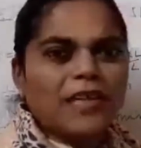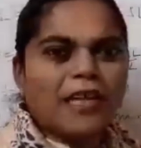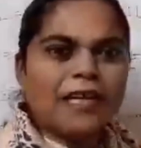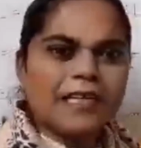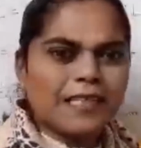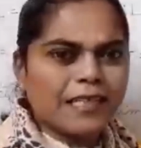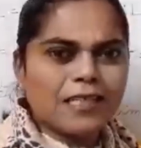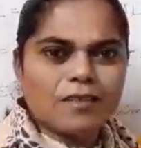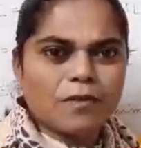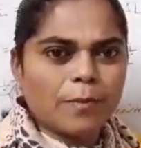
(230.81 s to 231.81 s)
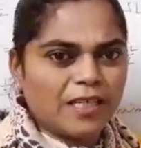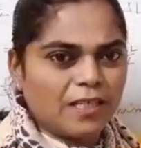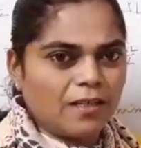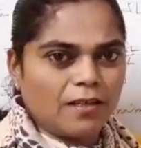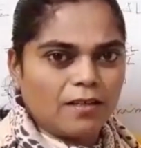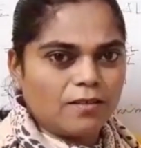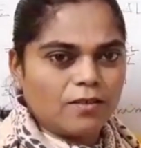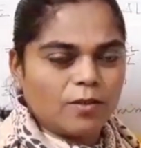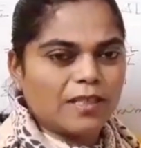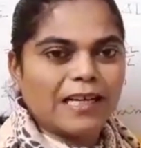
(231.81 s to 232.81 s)
any size of a material.
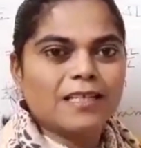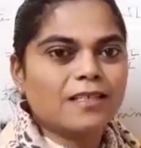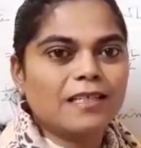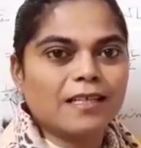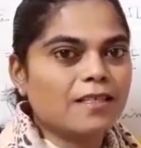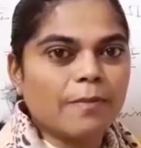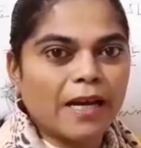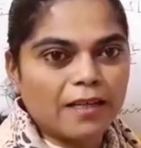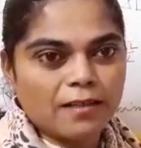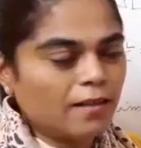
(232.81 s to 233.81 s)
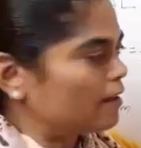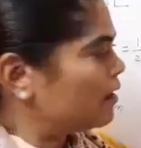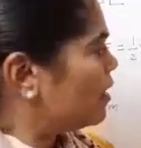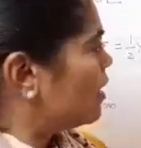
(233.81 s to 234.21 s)
The size doesn't matter.